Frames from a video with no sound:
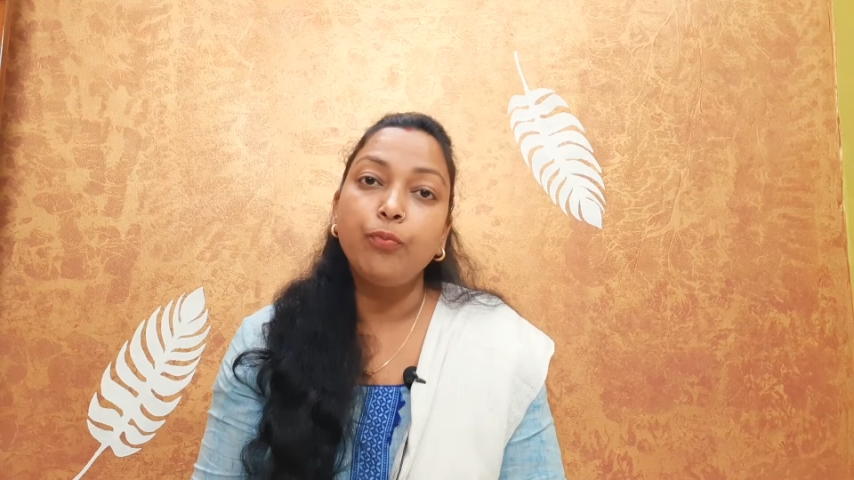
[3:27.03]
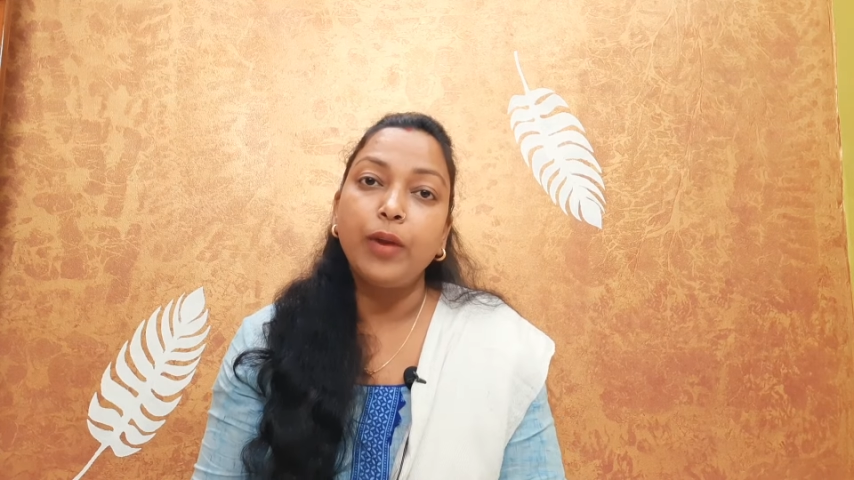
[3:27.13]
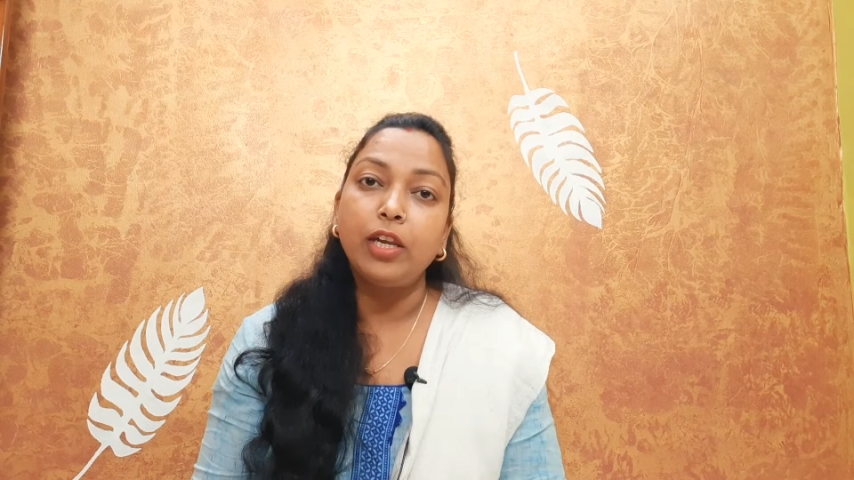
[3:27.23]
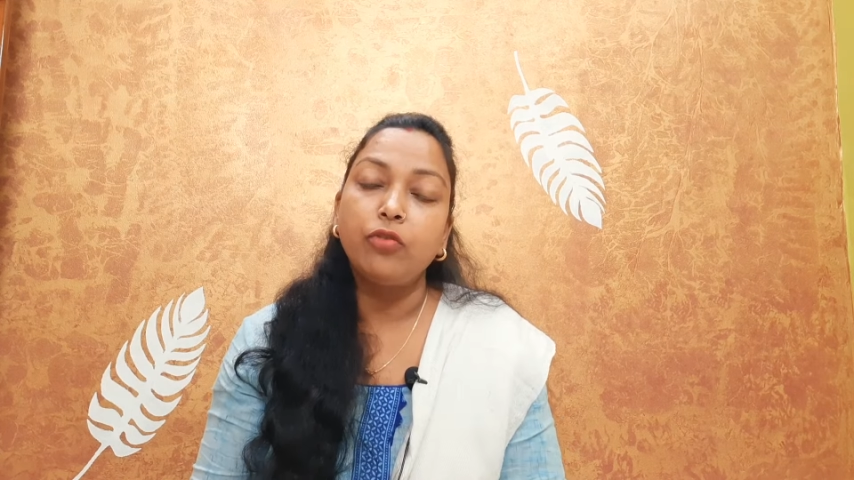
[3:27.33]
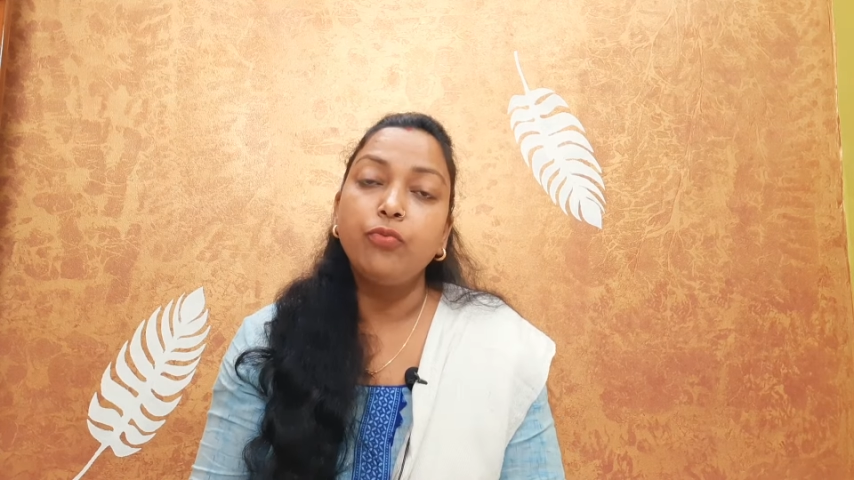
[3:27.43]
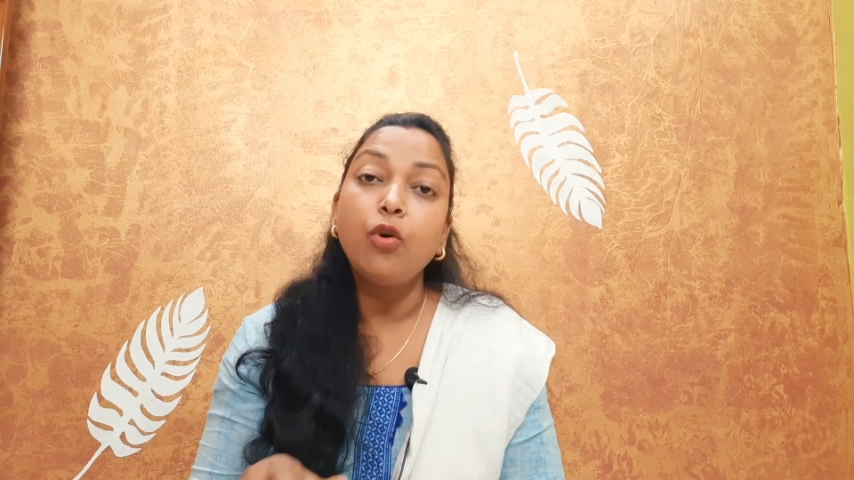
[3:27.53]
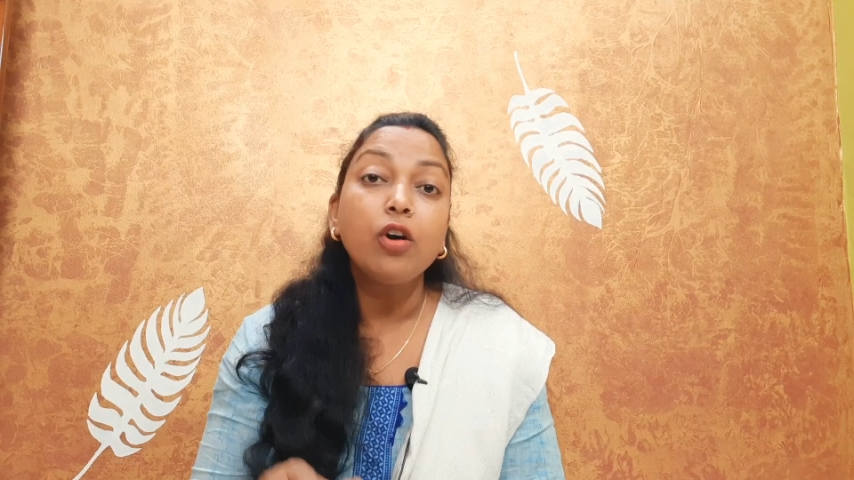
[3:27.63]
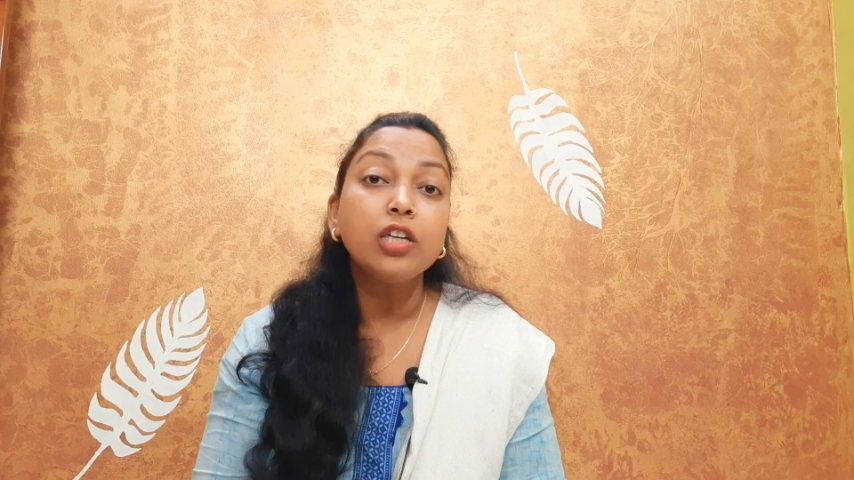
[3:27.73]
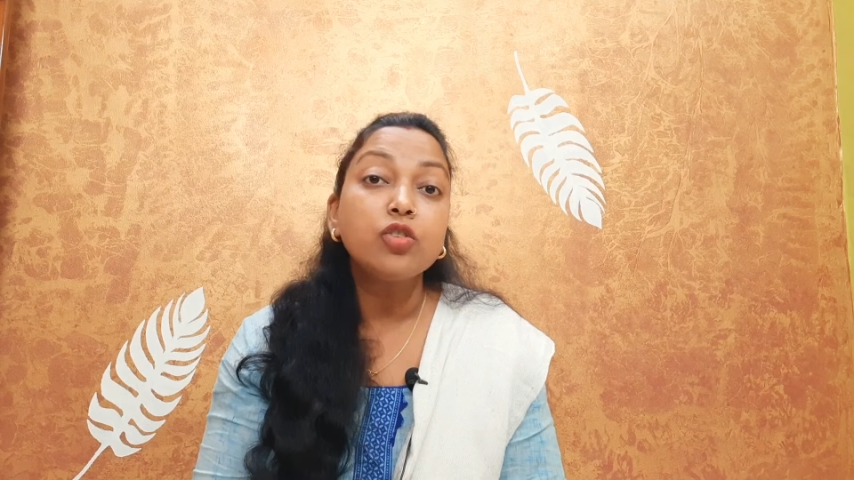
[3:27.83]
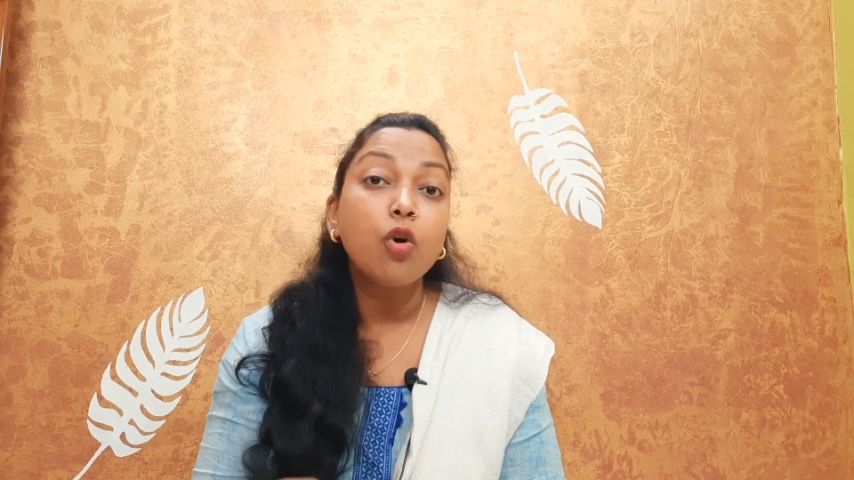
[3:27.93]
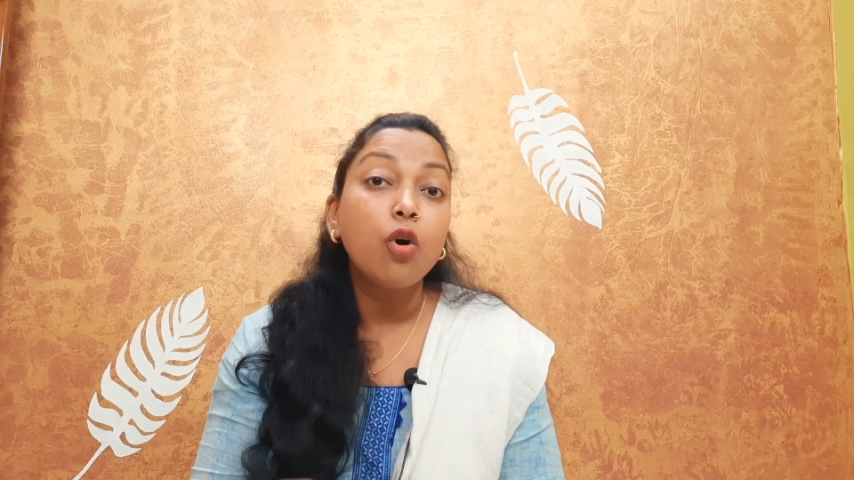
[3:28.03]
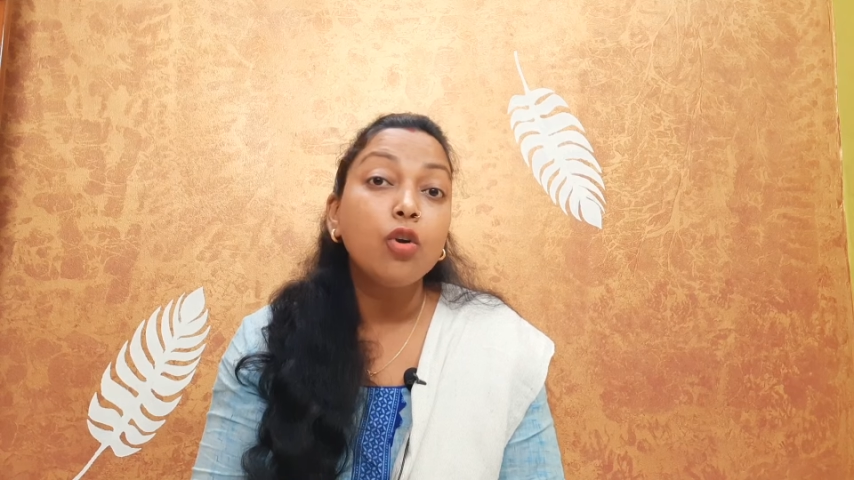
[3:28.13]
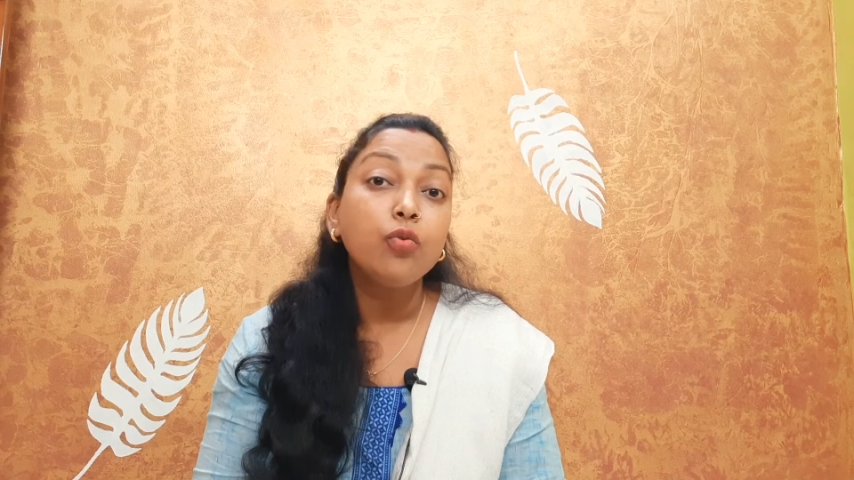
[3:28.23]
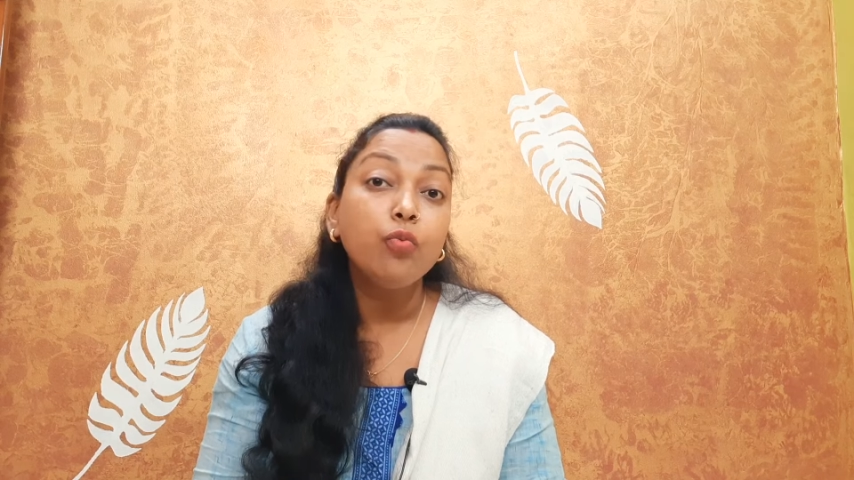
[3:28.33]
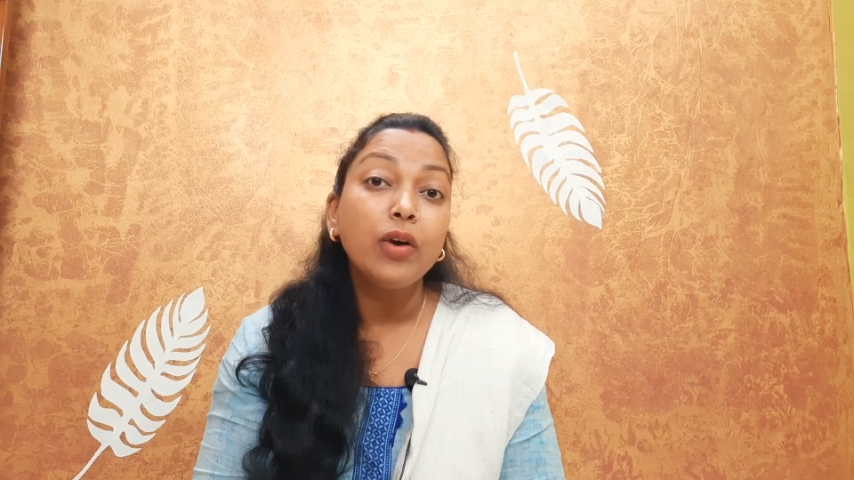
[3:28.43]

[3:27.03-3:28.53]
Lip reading: Focus on only